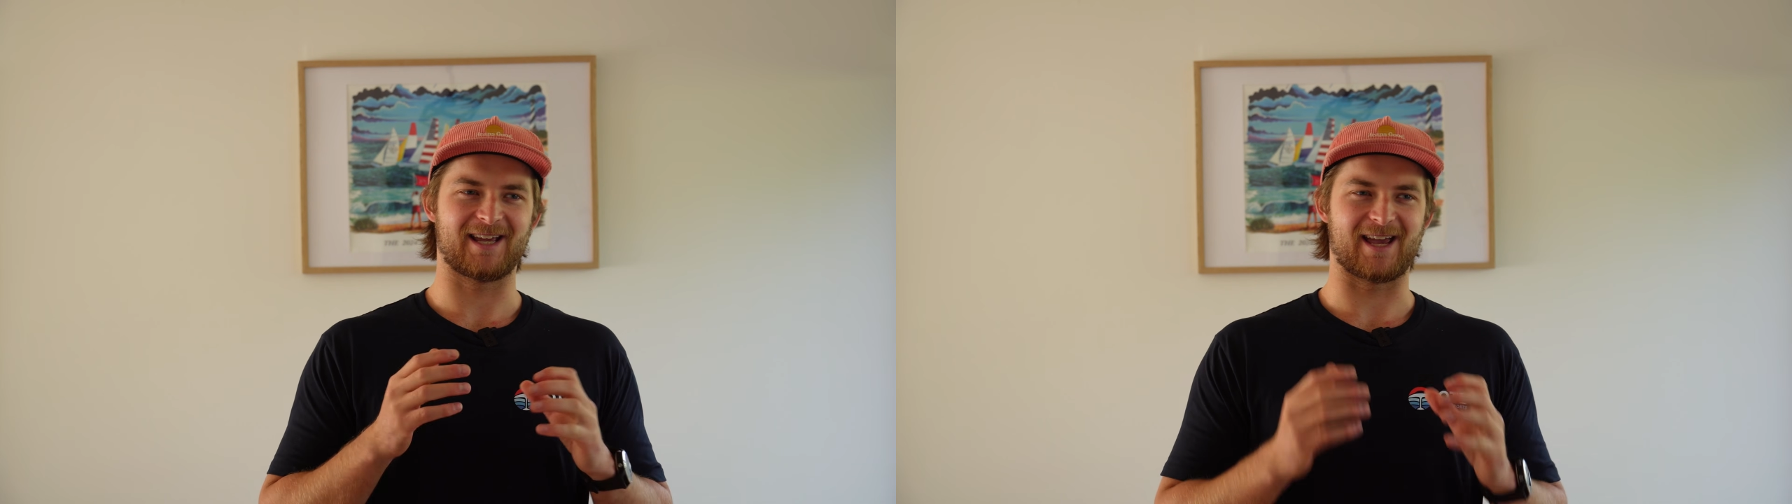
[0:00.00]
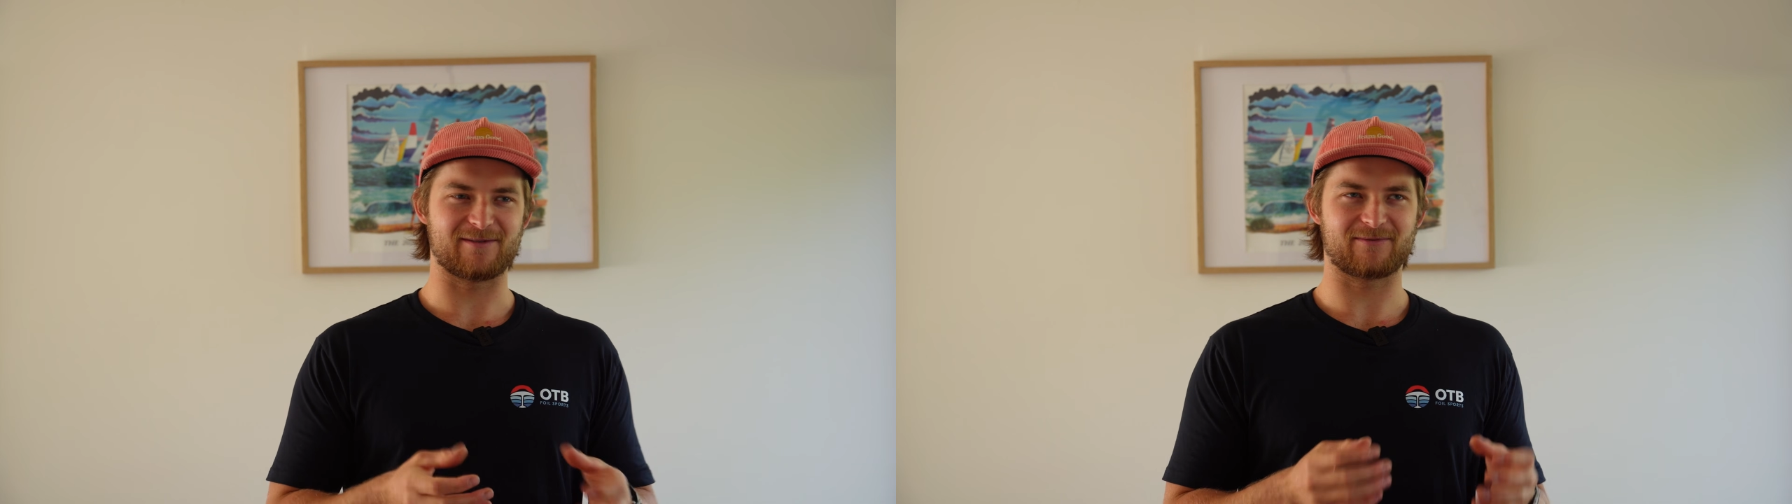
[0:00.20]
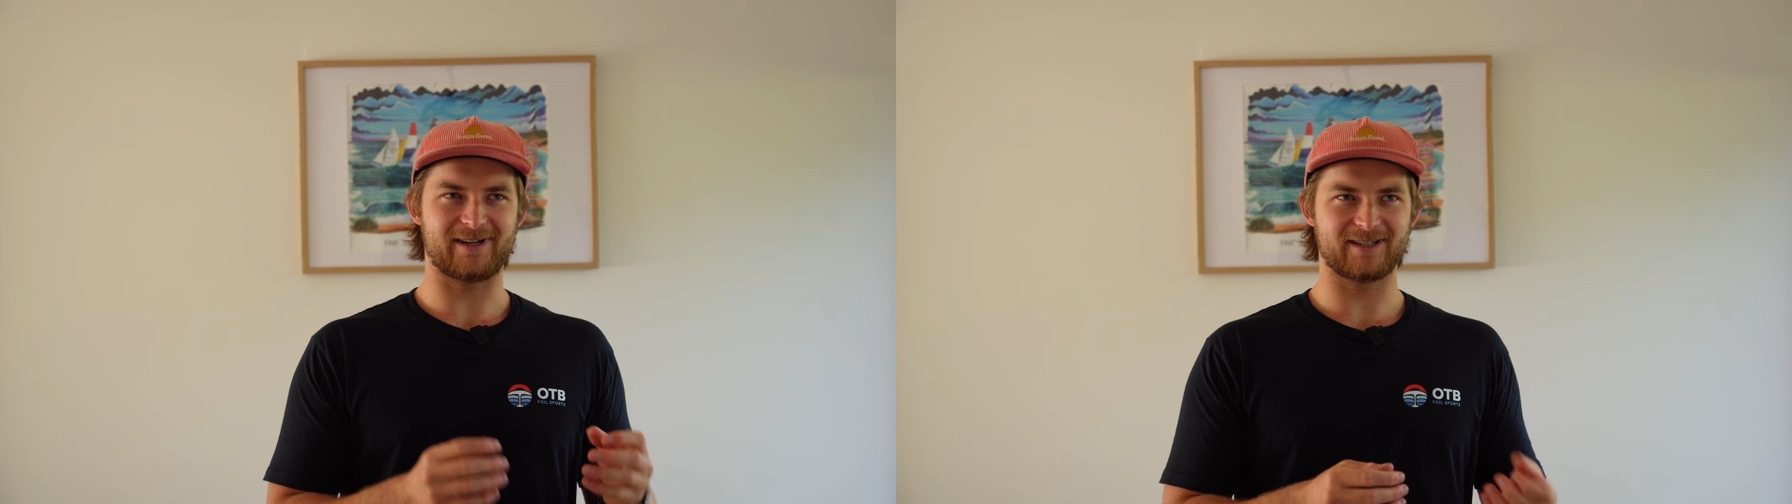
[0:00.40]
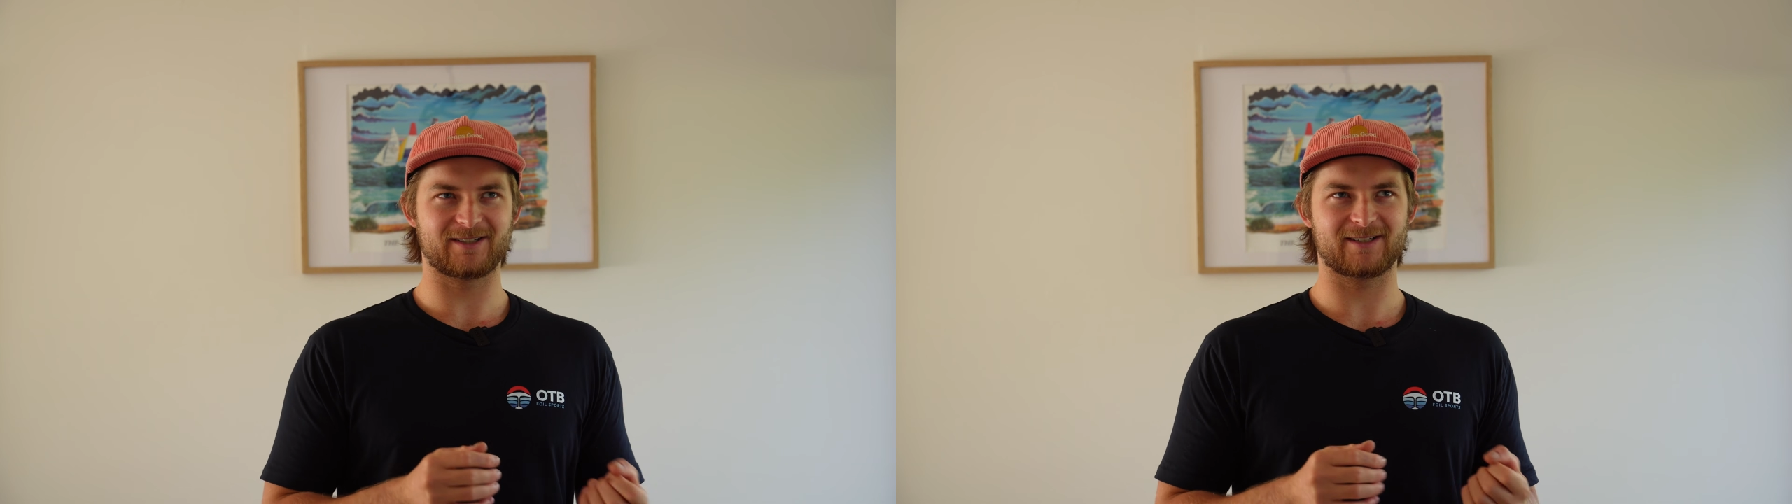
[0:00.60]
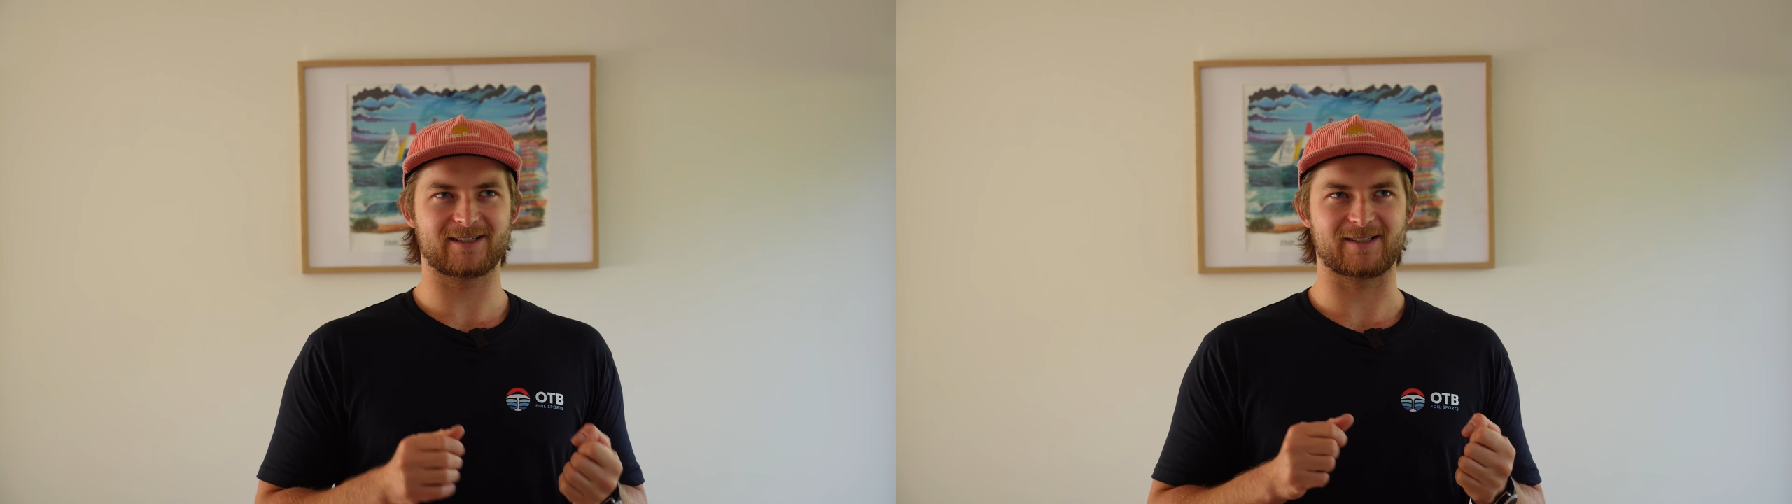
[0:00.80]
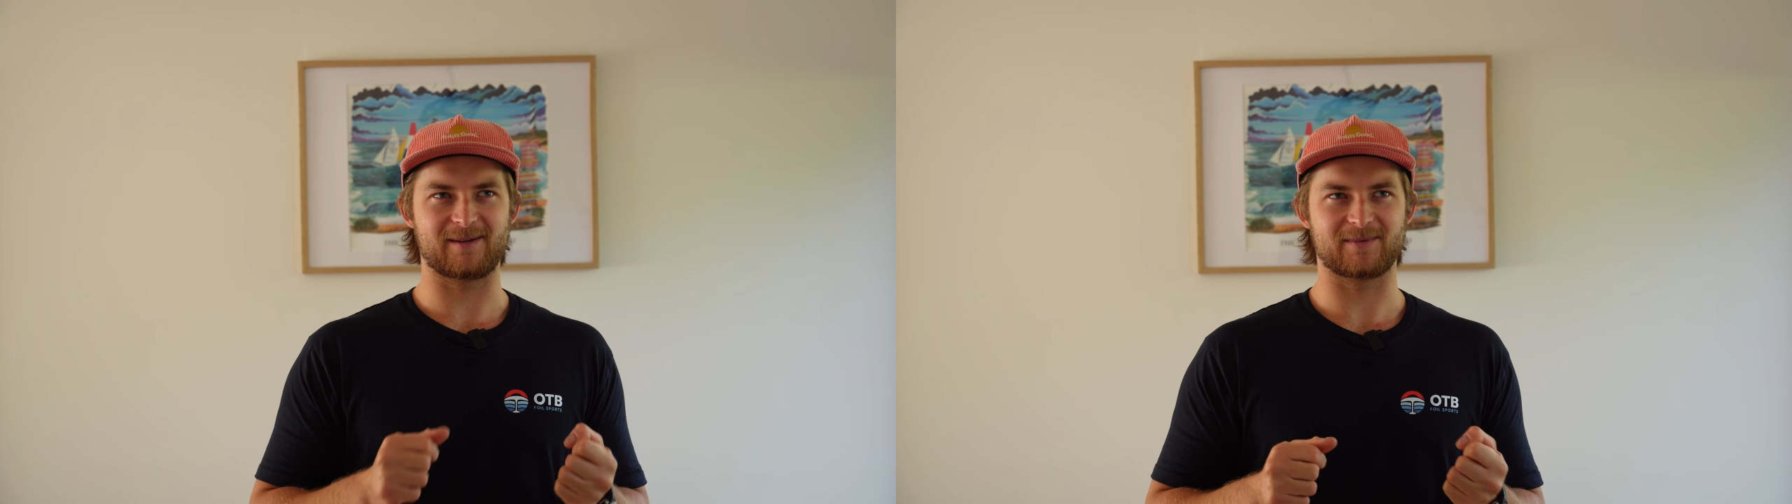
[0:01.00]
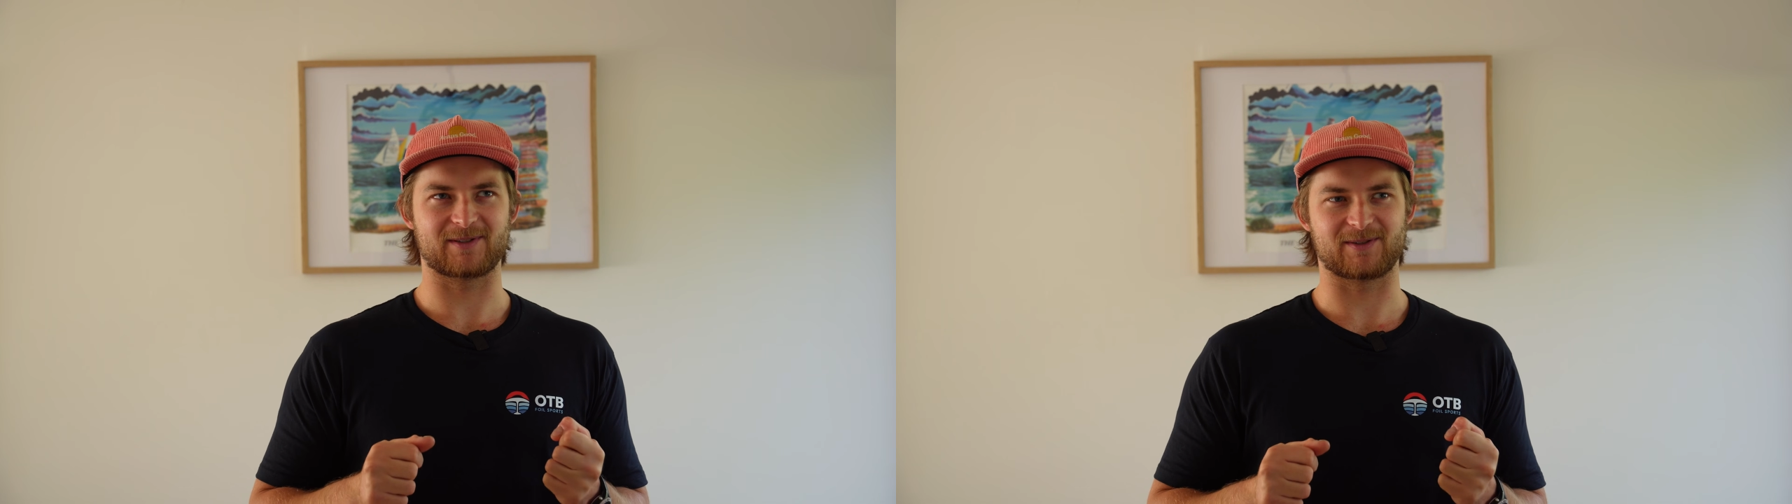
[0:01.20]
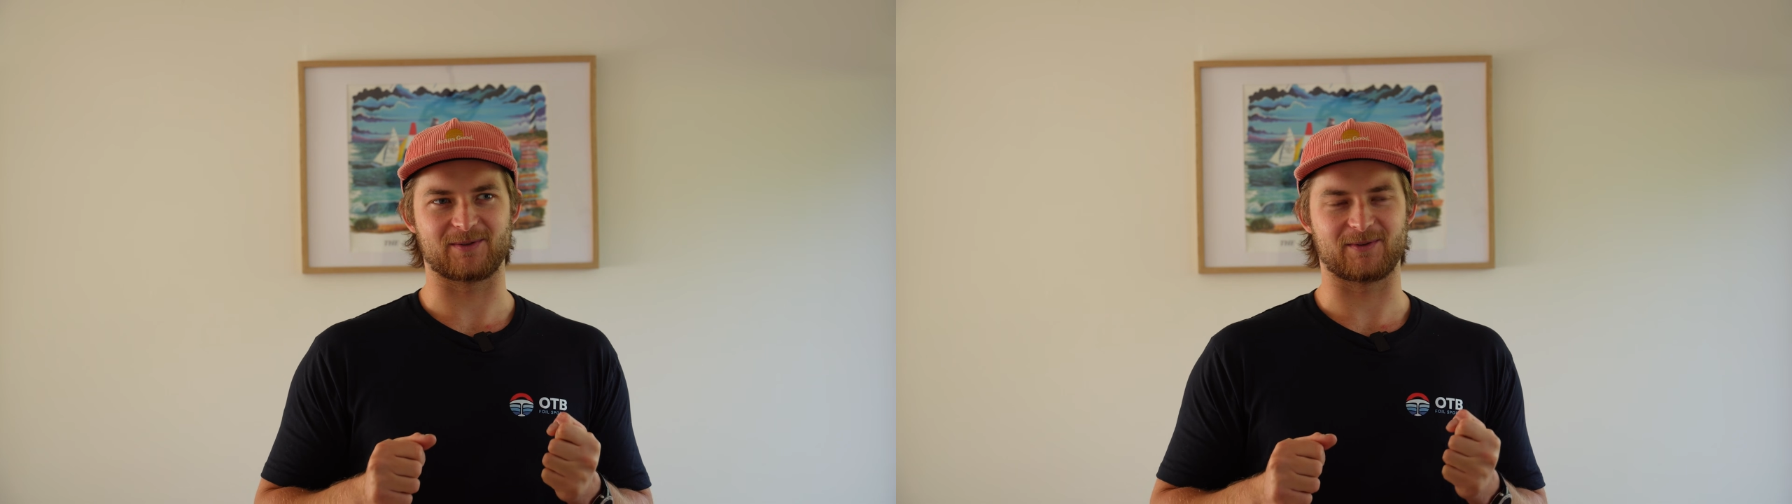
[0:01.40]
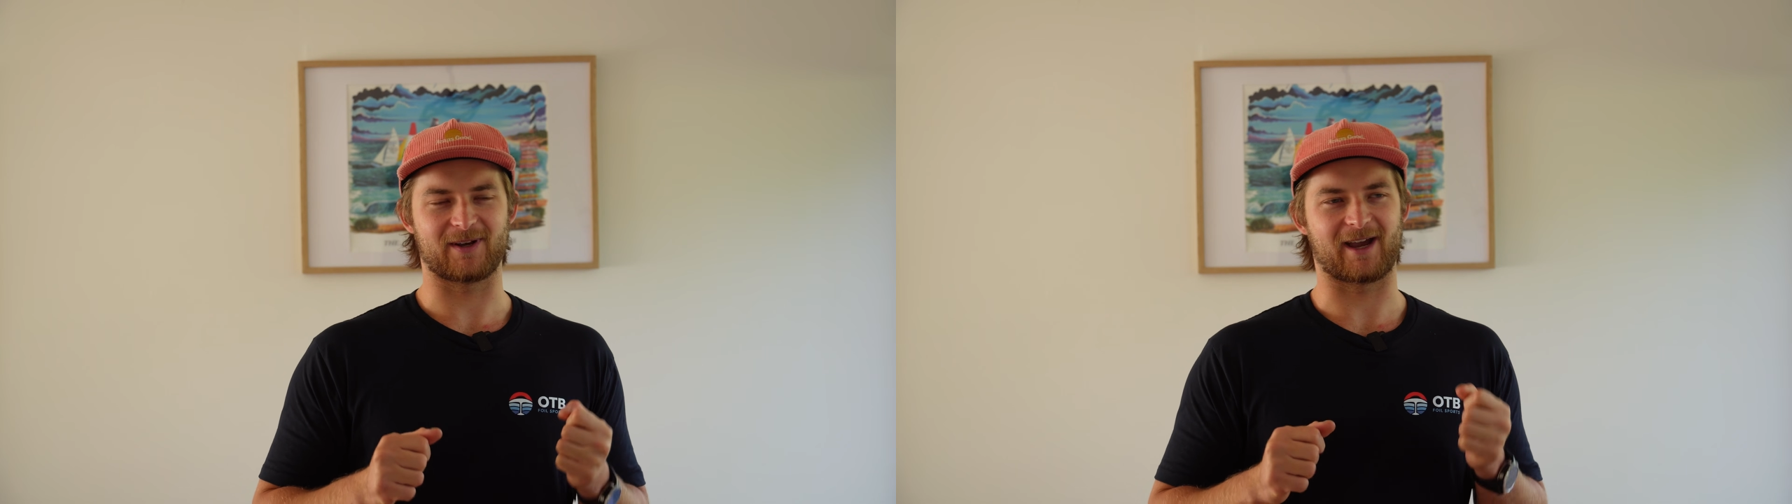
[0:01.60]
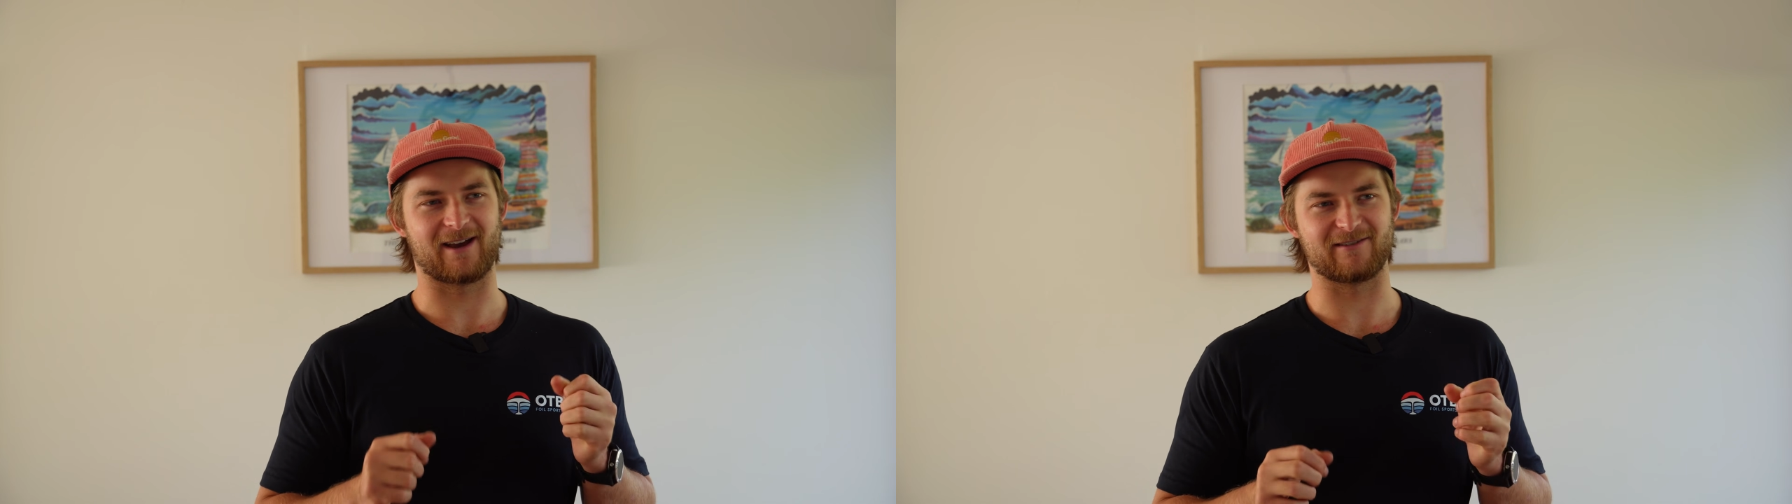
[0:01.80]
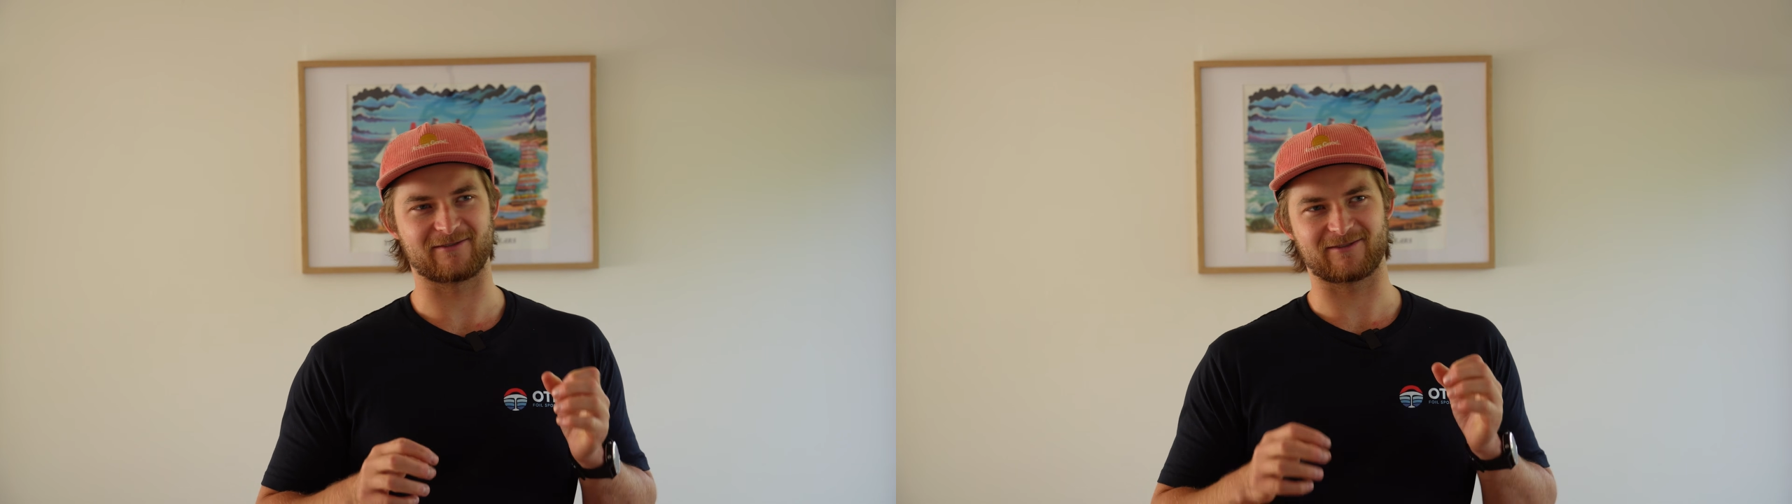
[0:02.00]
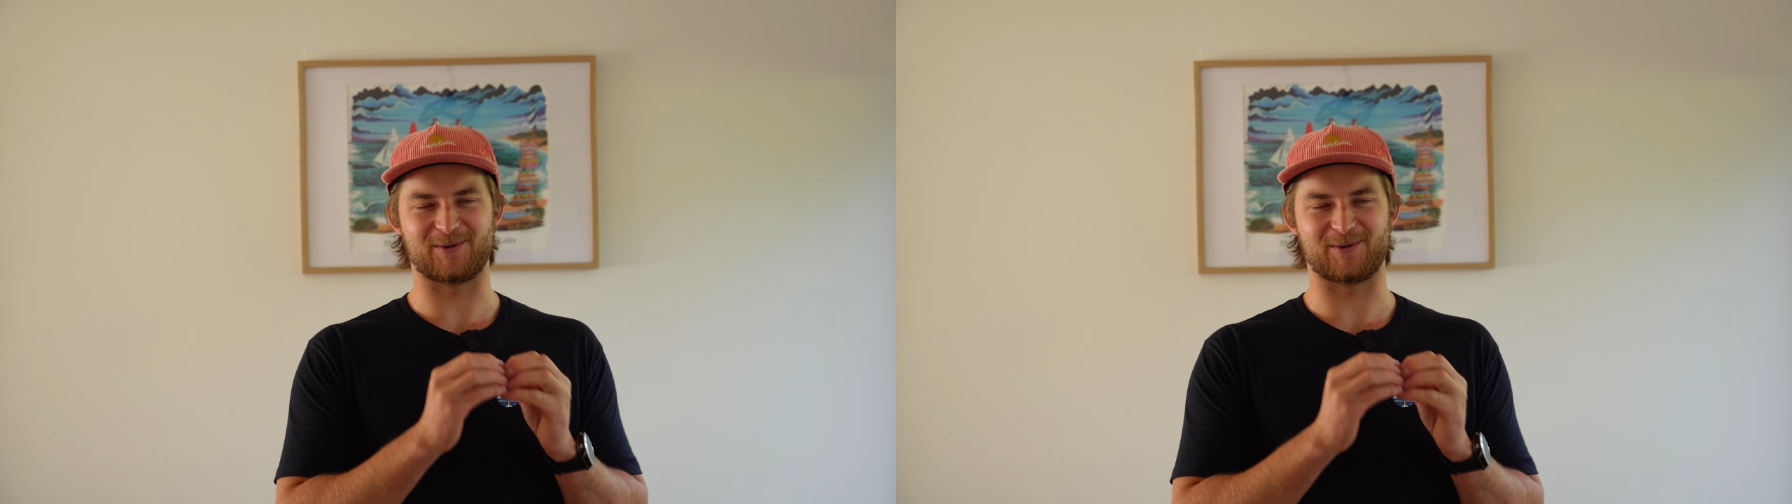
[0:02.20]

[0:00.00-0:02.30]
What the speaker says: F1 seems to have